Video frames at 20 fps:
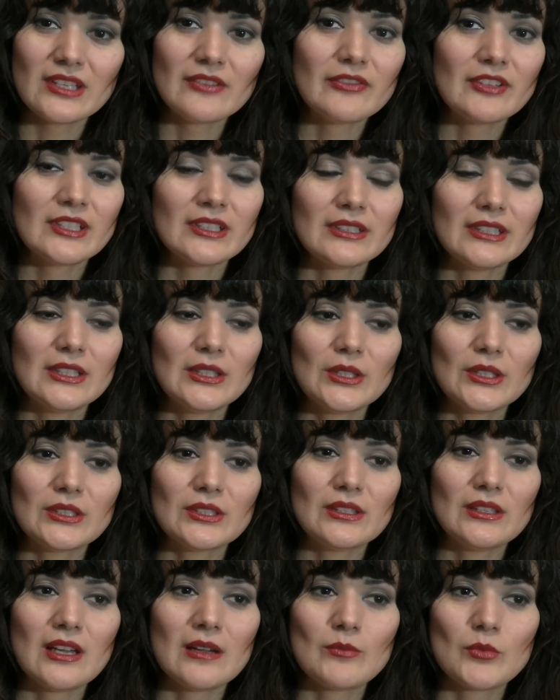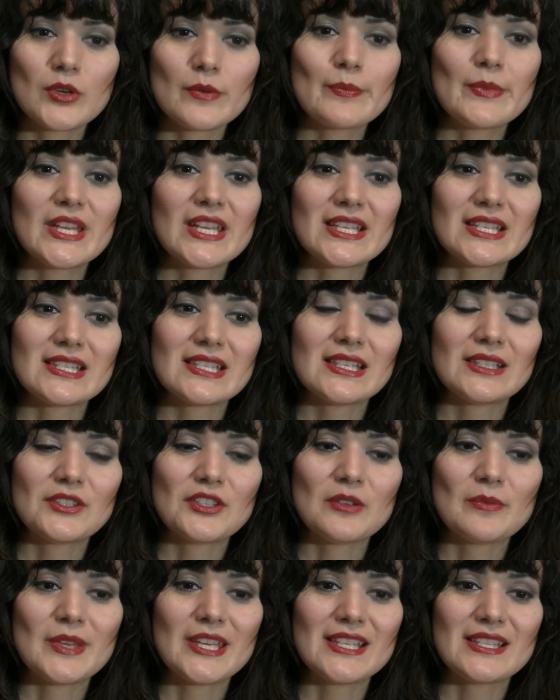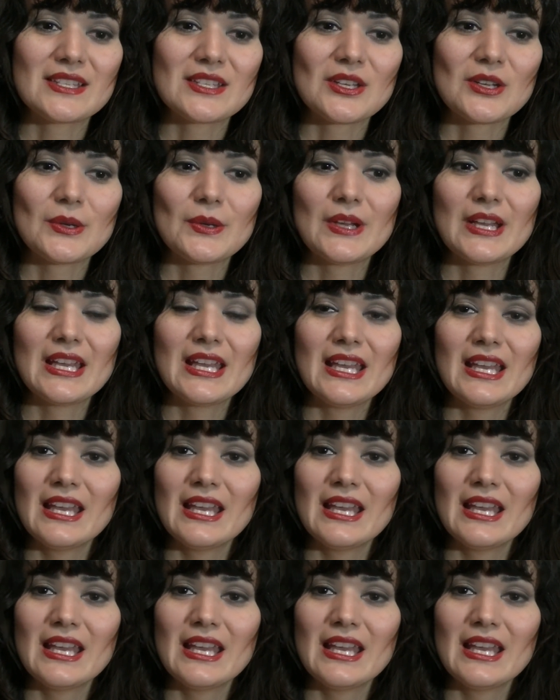definitely looked a lot more menacing to me, so